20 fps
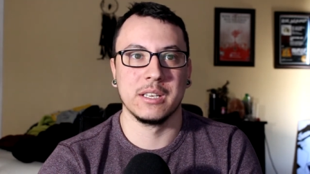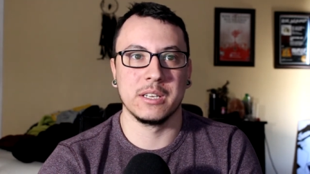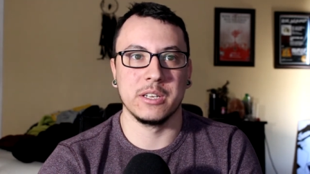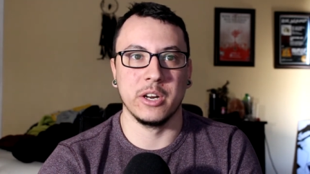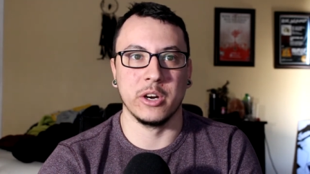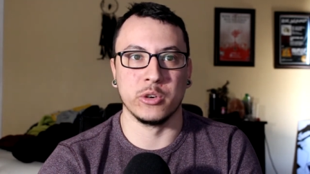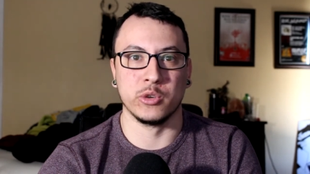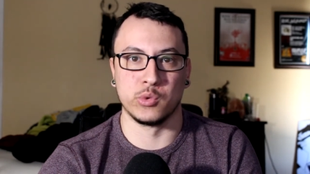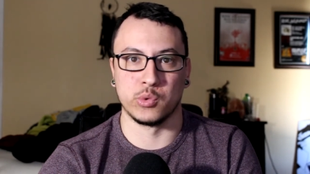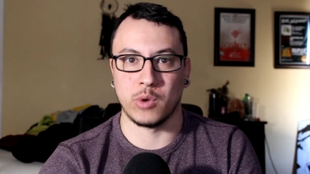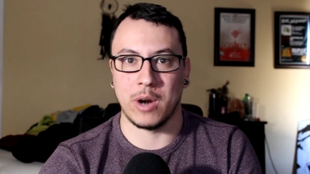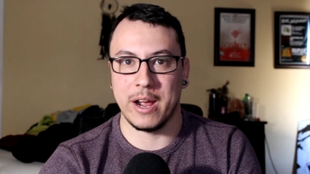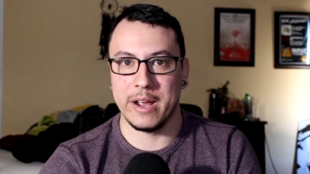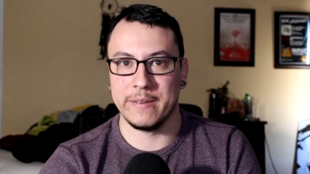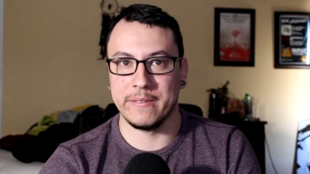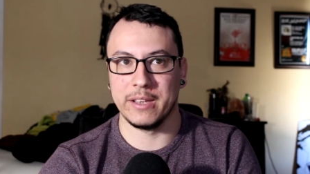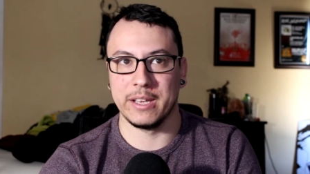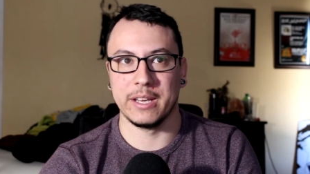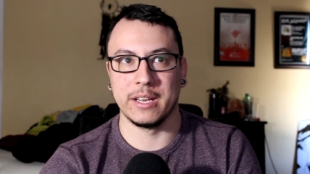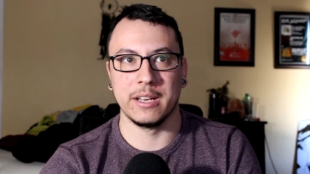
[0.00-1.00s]
you know
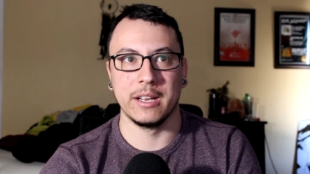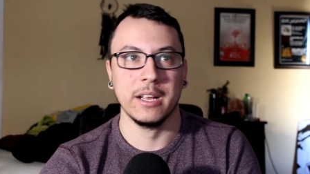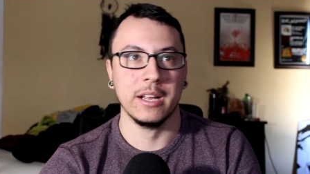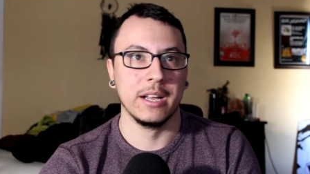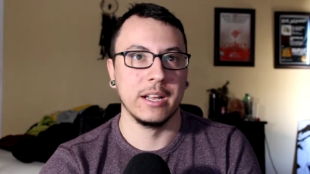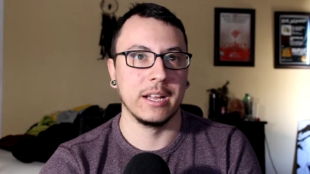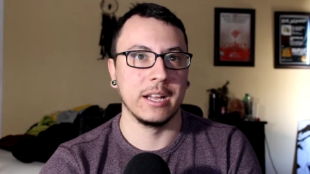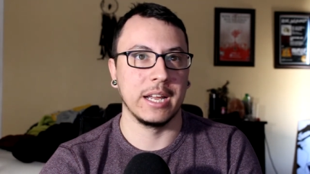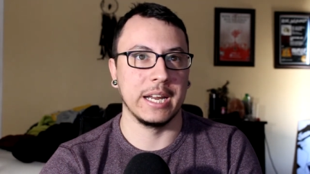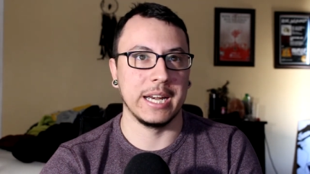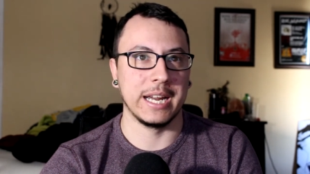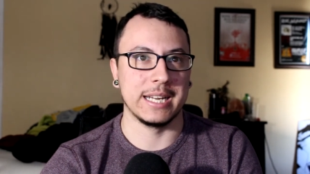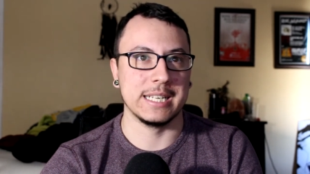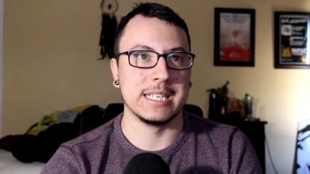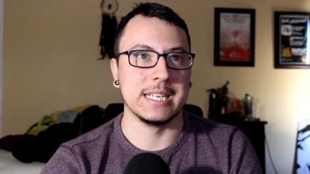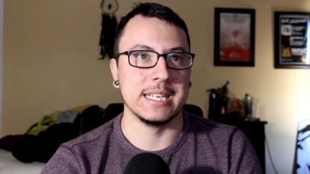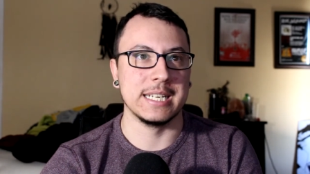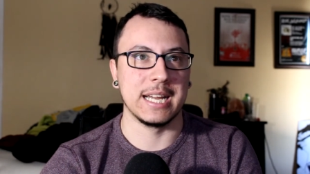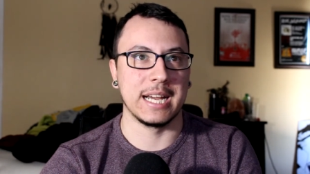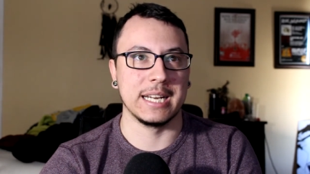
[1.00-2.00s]
driving in
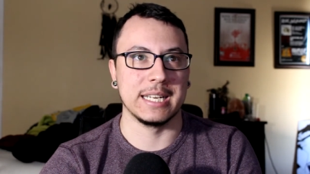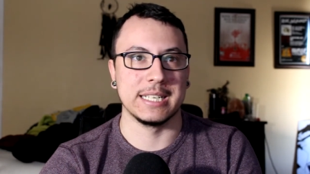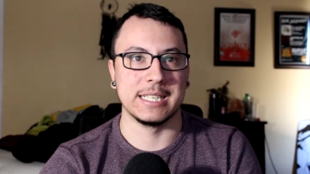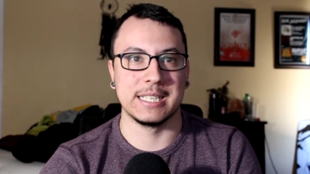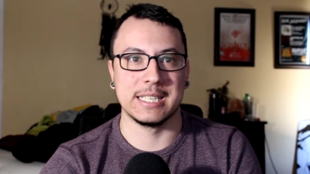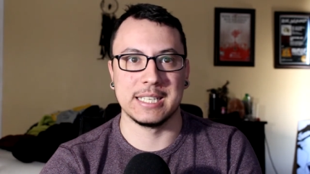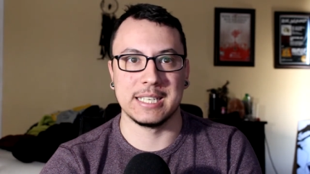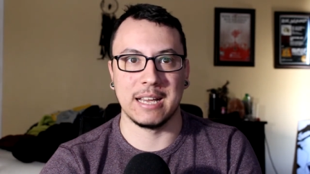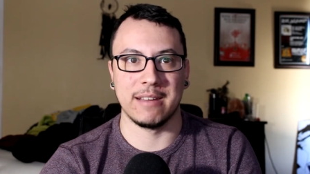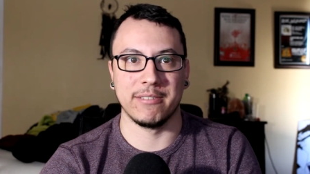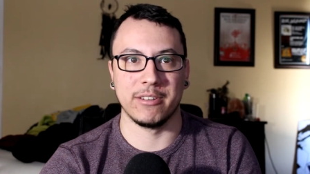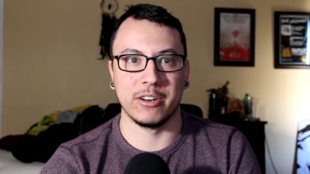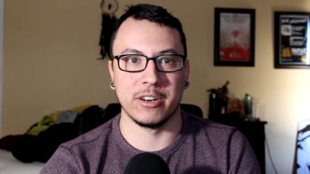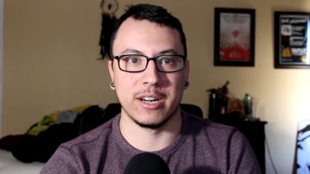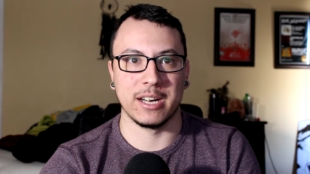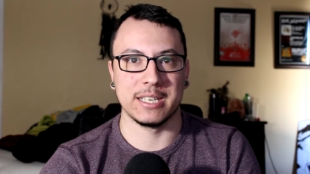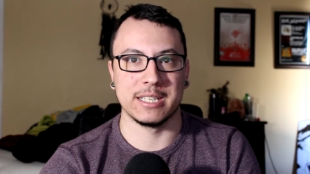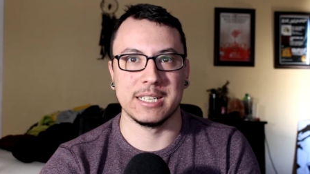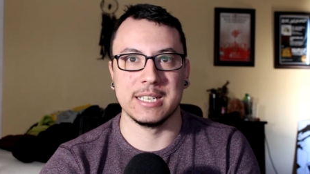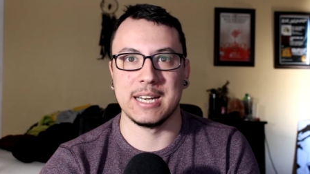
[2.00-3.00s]
1997
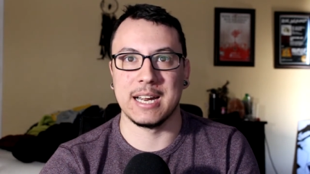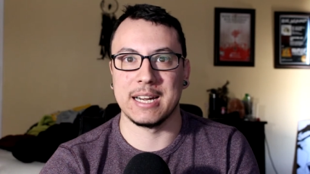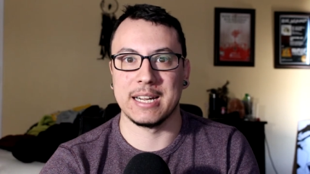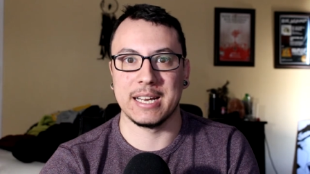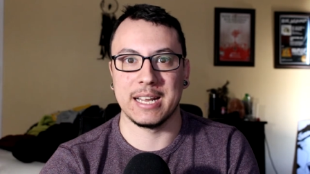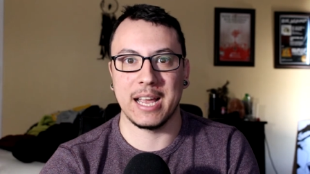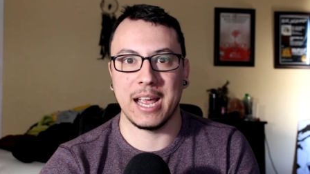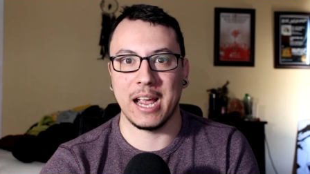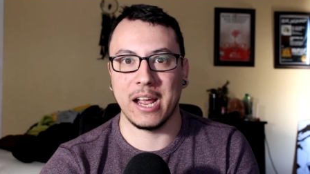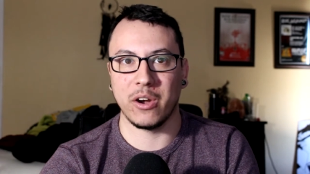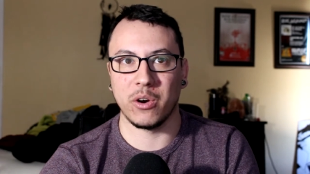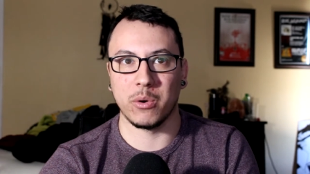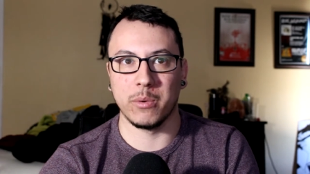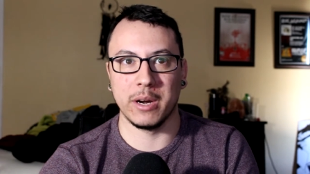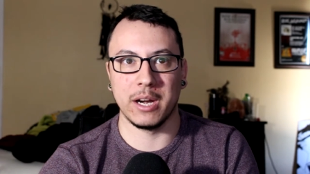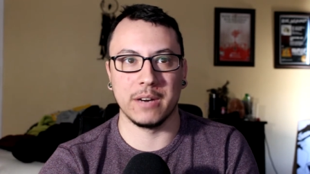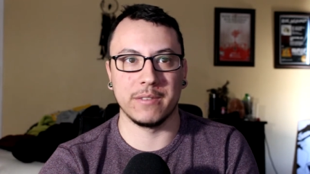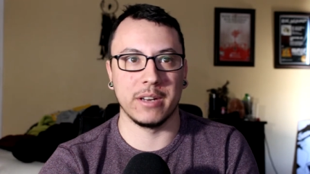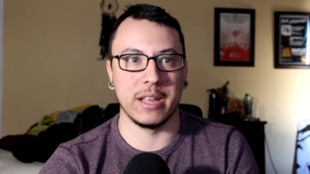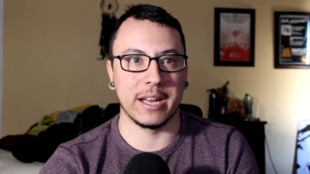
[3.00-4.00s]
or 1998 or
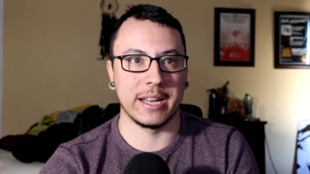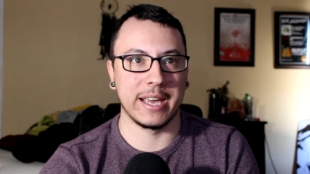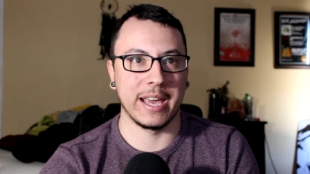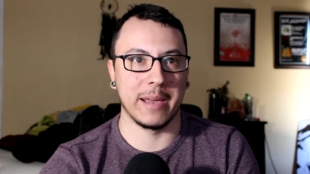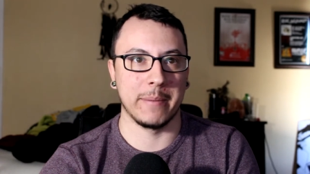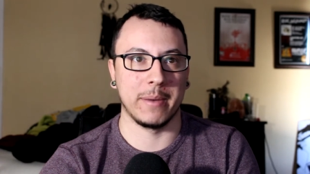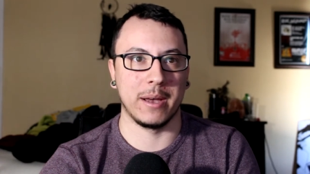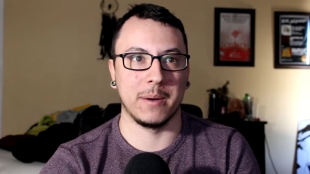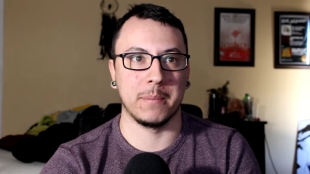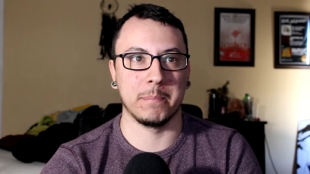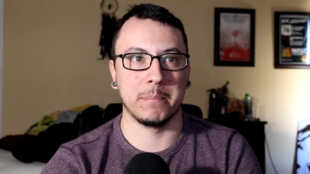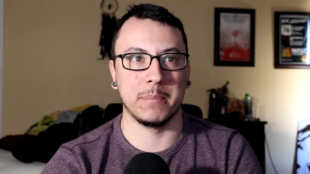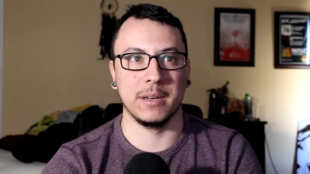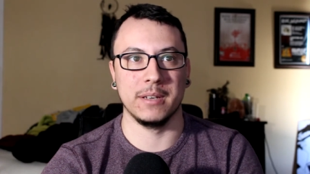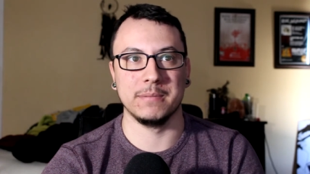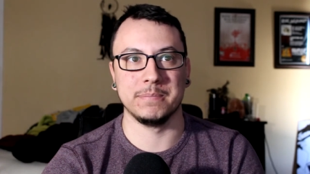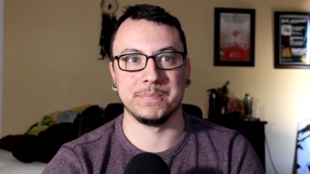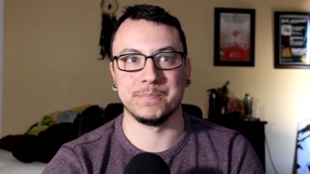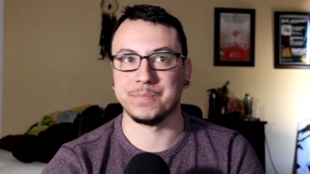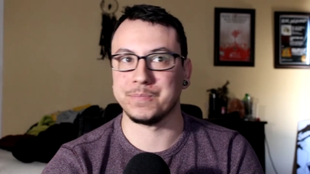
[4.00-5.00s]
whenever that came out
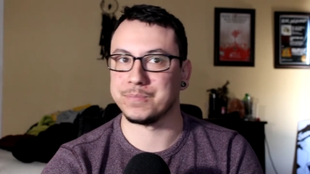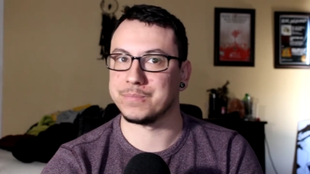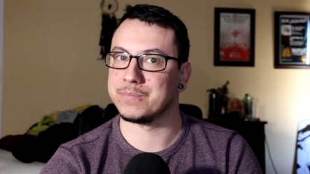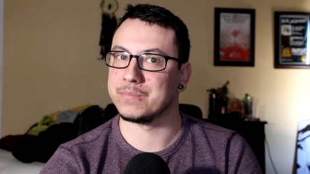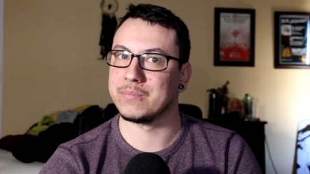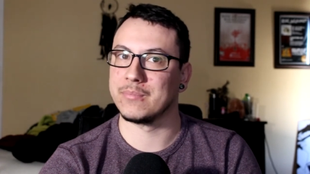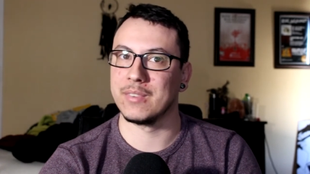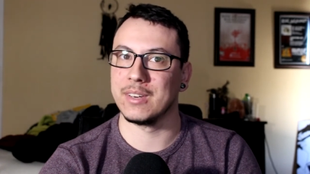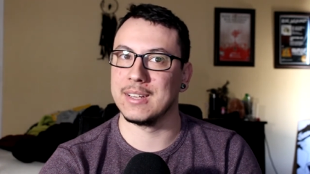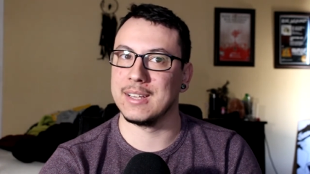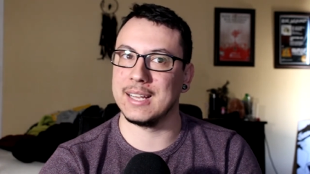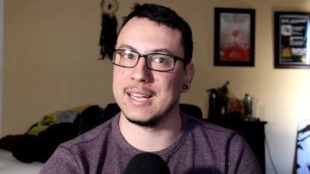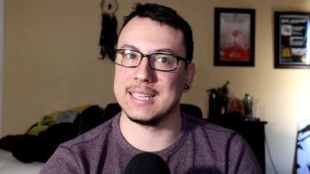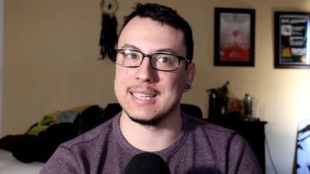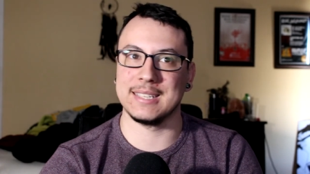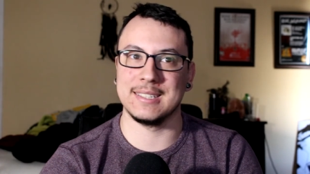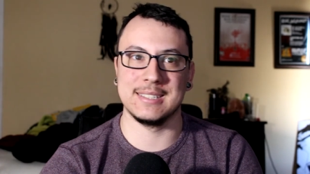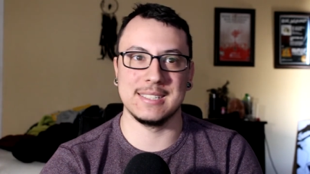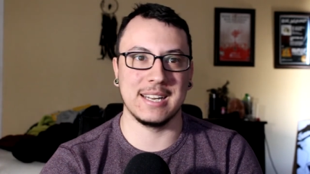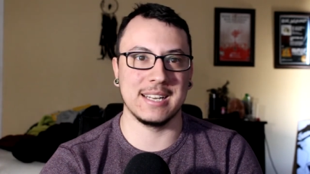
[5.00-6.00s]
but
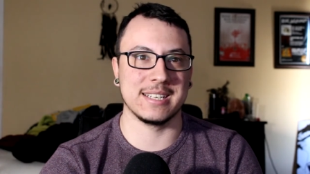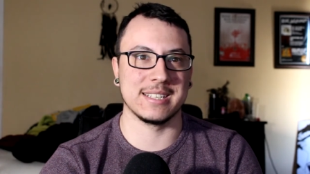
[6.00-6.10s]
I know.